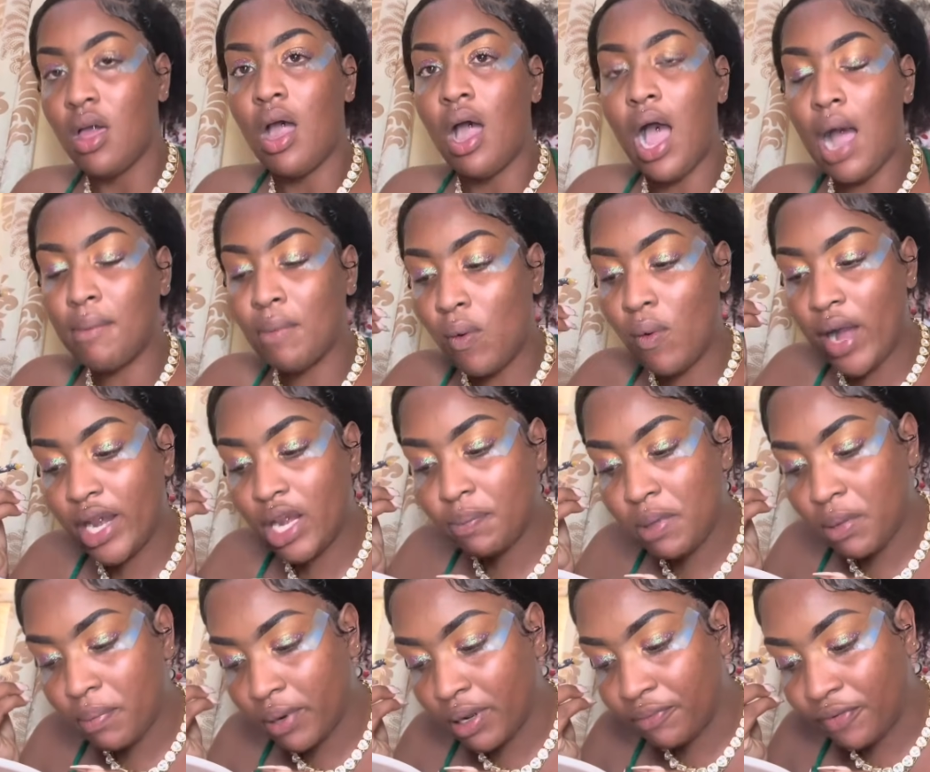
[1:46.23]
I'm one of the
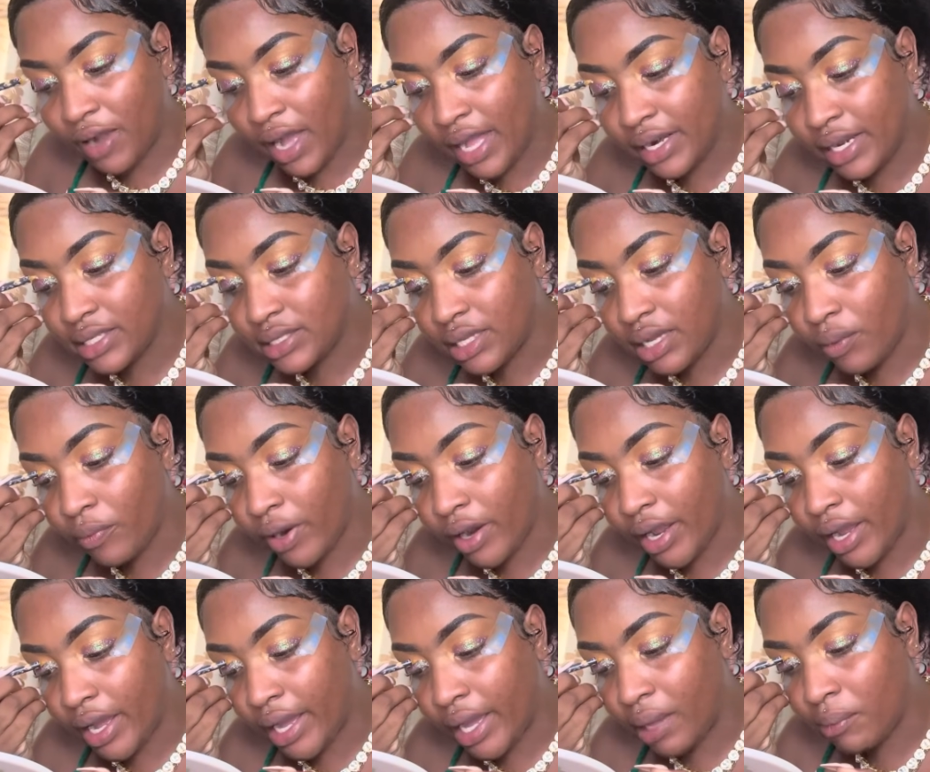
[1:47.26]
people that for understand where
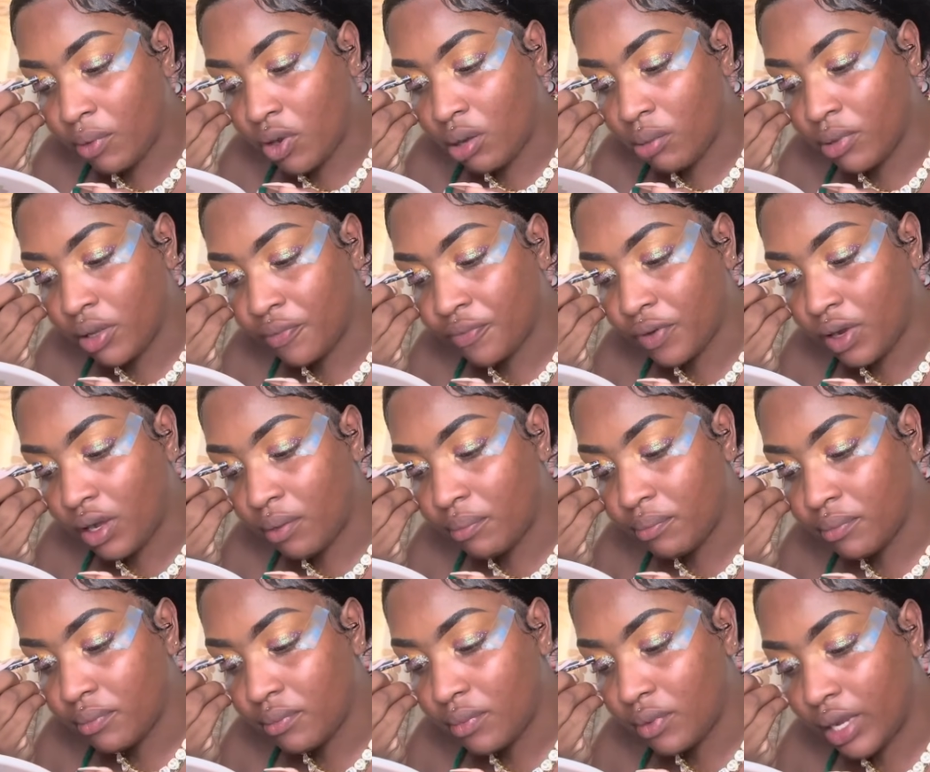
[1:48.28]
I am coming
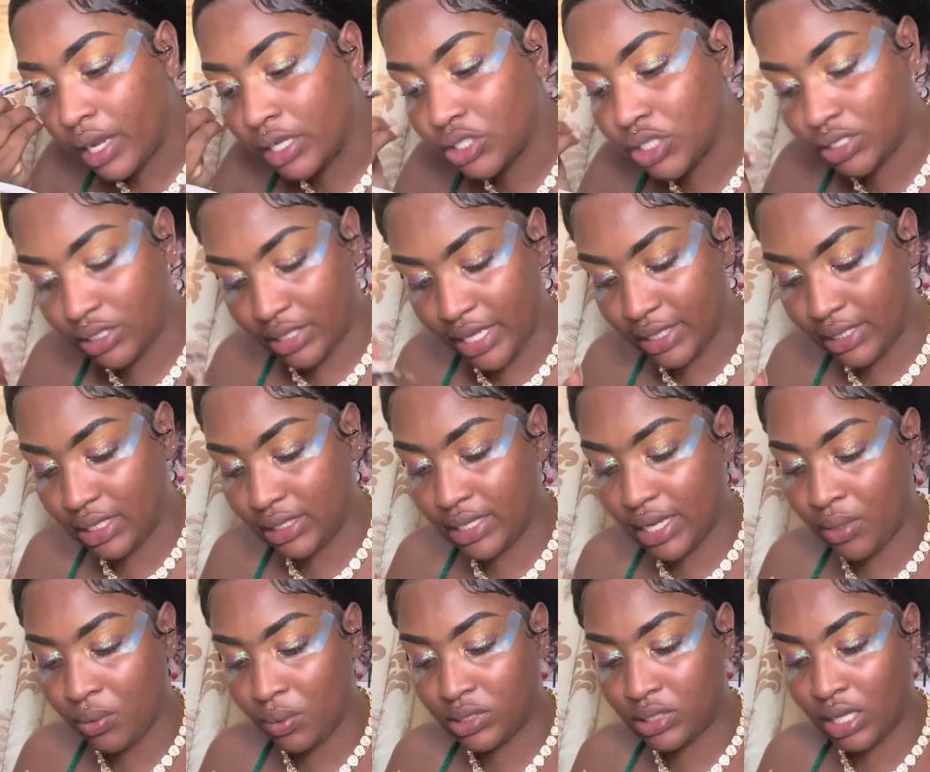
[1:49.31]
from. And just get it
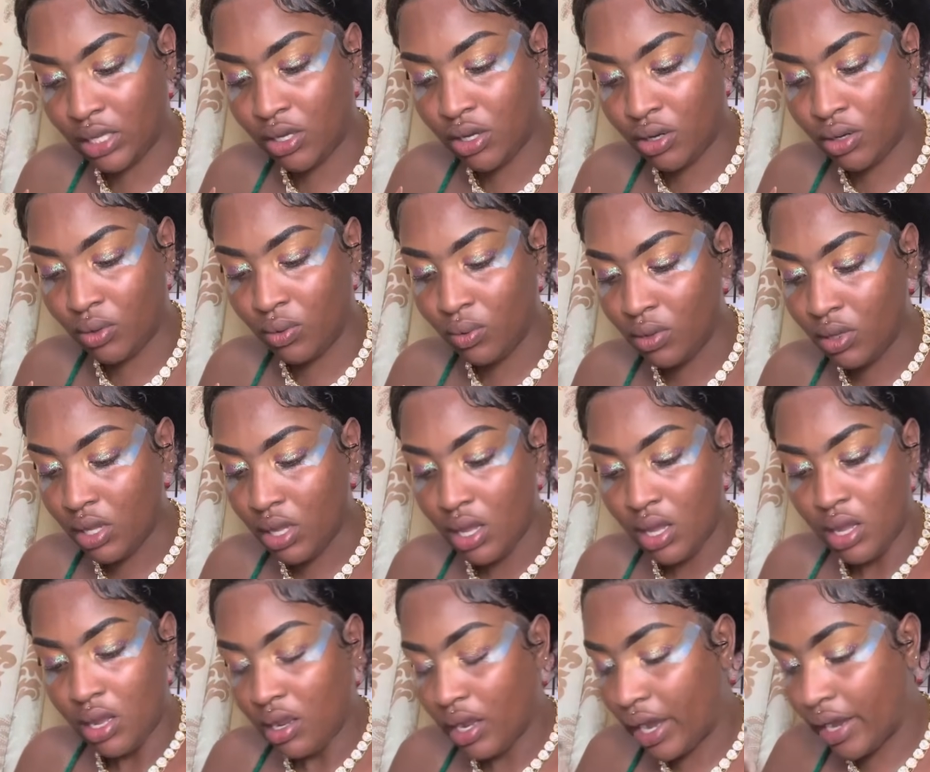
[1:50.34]
and know, say, yo,
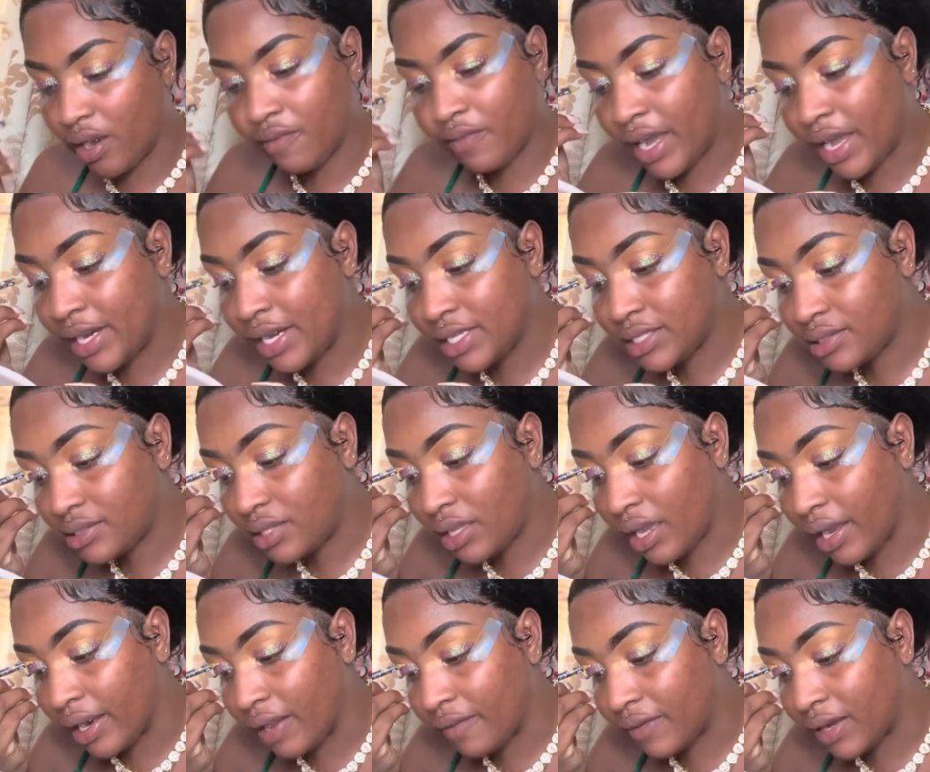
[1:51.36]
I never had this thing,
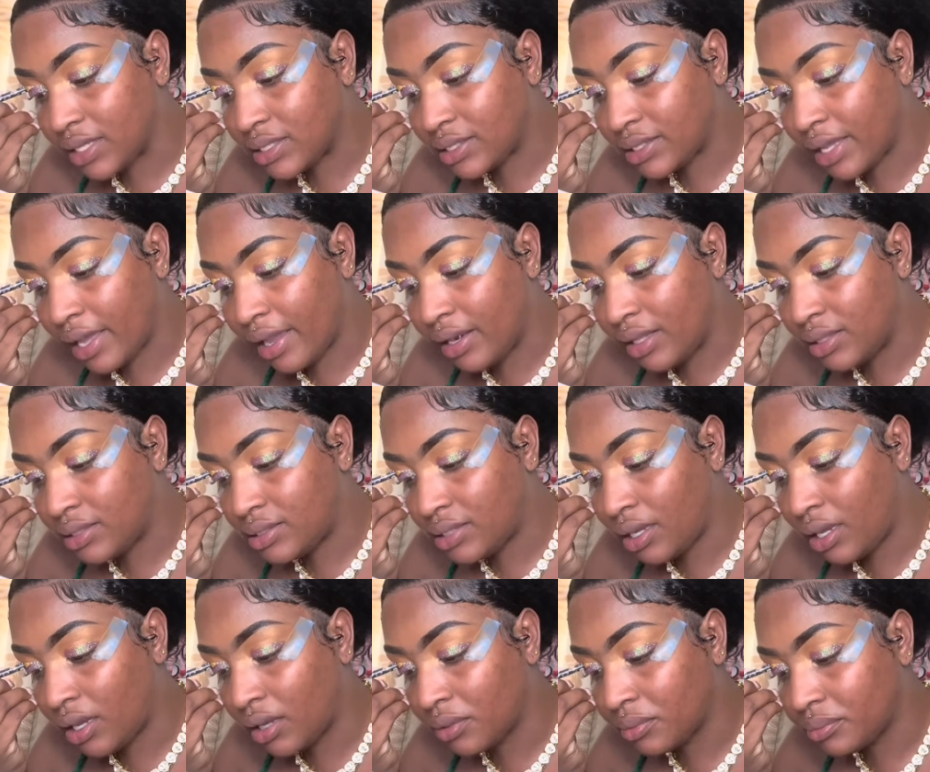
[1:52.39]
I never had styling
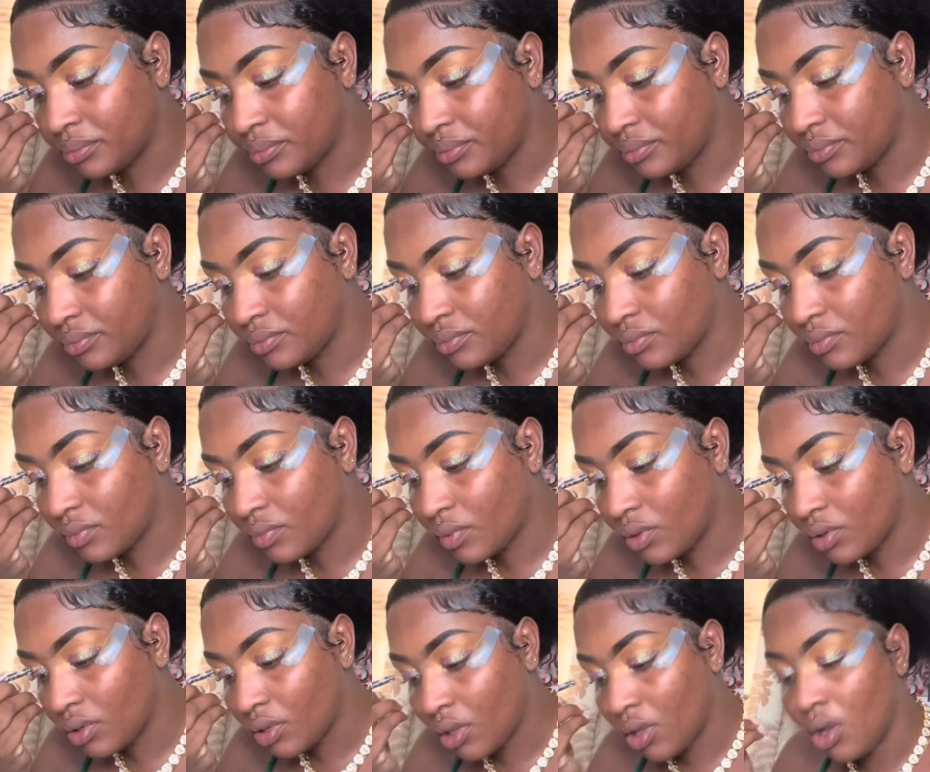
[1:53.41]
thing.
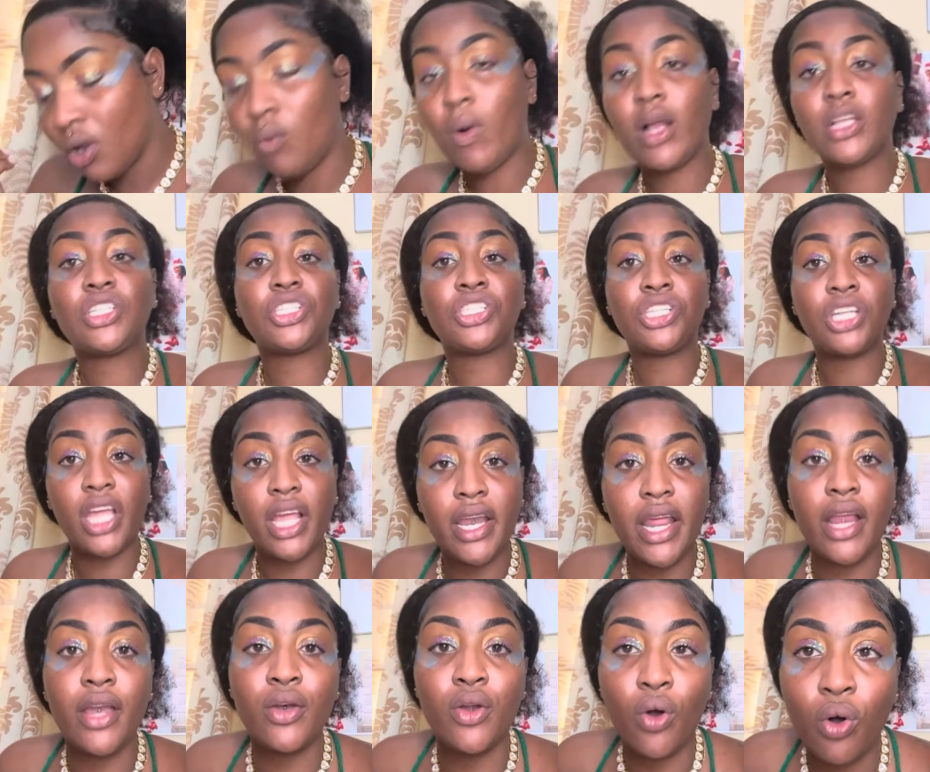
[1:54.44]
What she
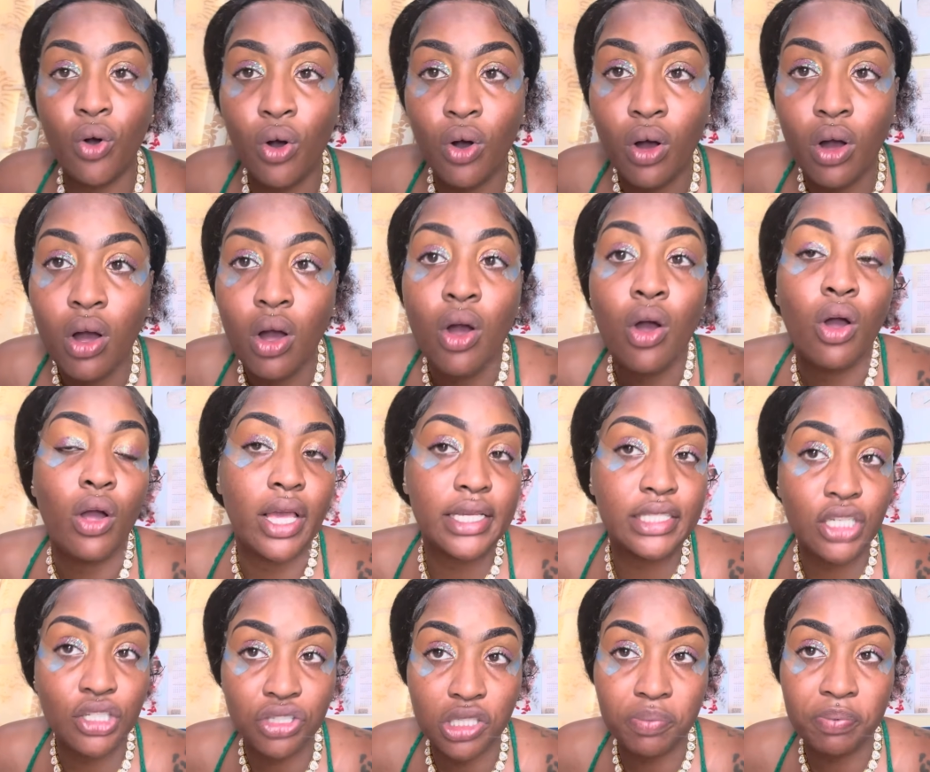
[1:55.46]
did though is
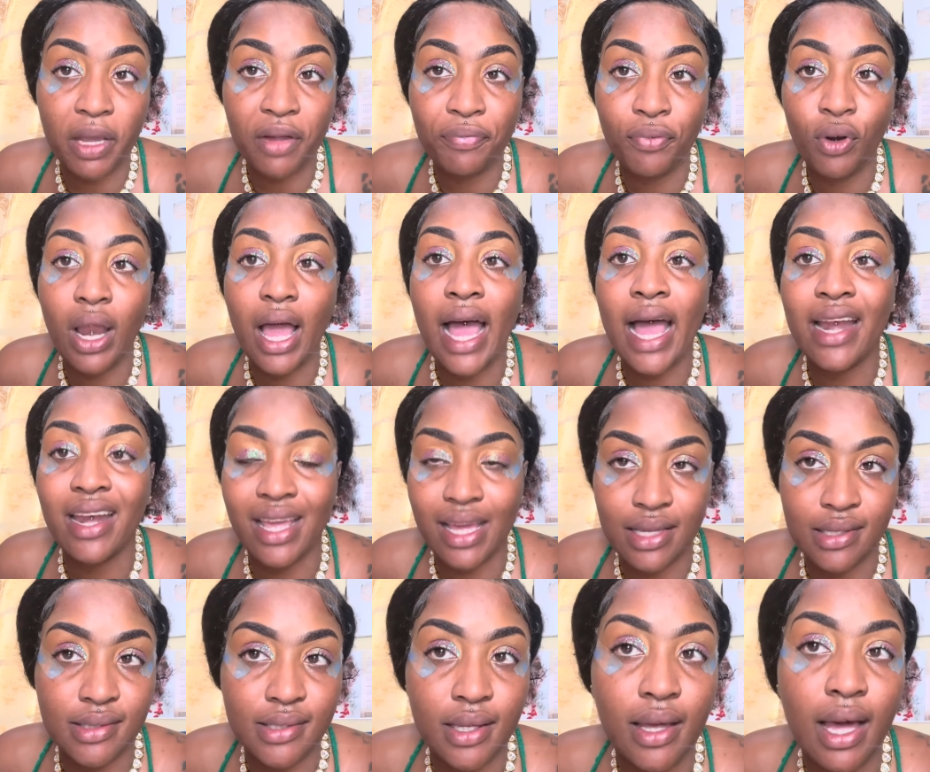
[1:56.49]
disrespectful and
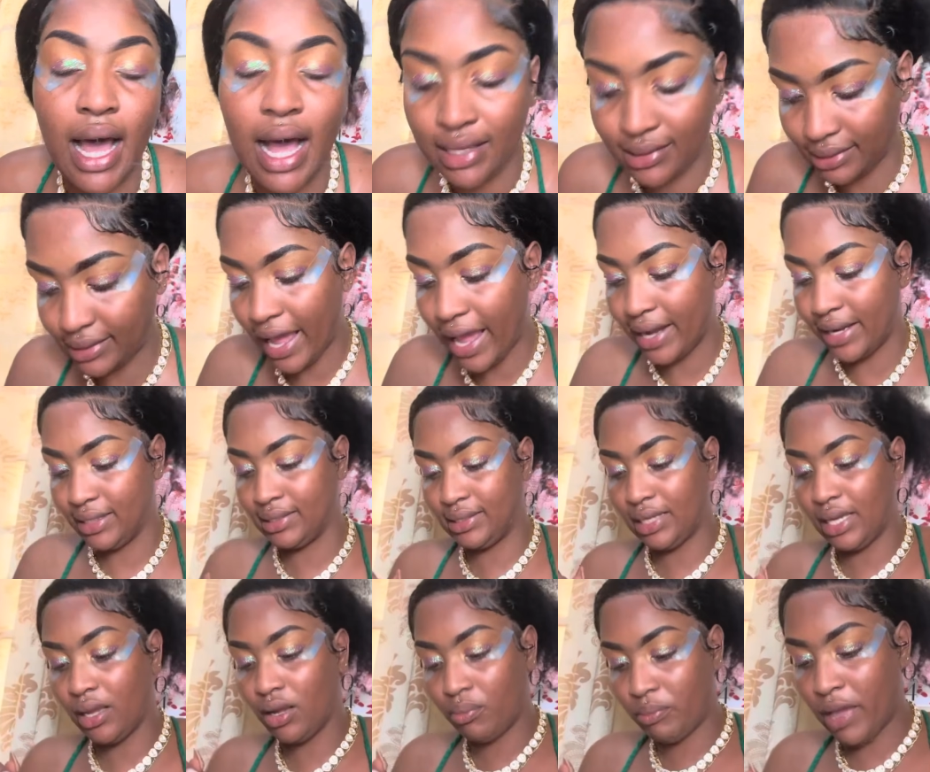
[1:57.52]
is a styling
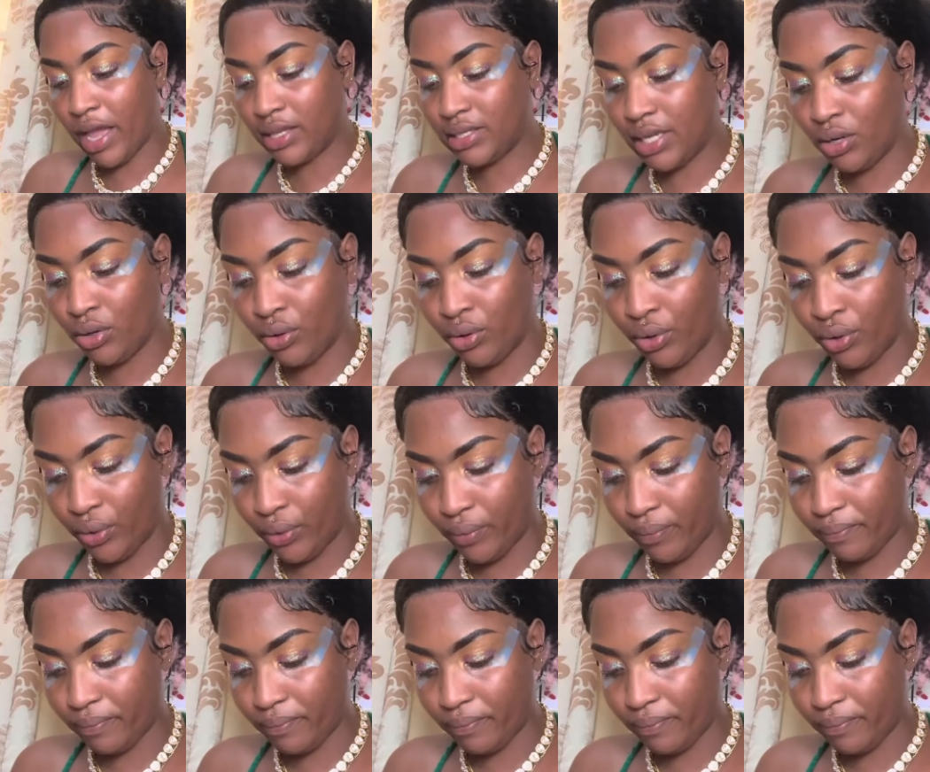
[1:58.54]
thing. May I tell you no?